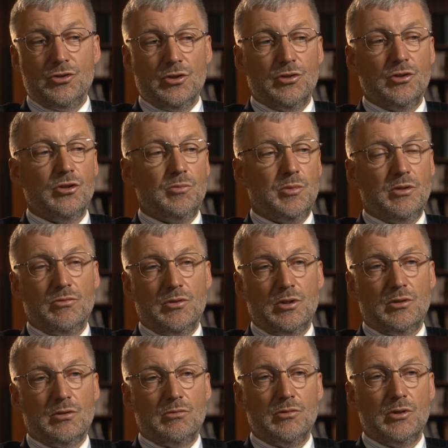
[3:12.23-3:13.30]
that could have been
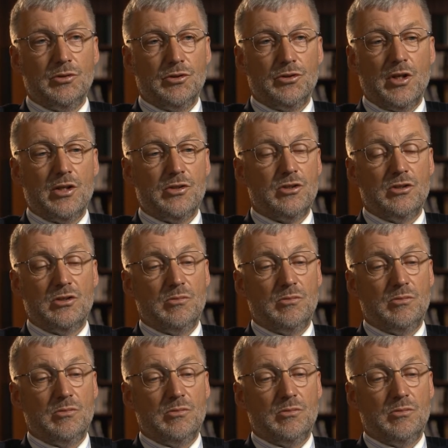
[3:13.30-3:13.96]
real disasters.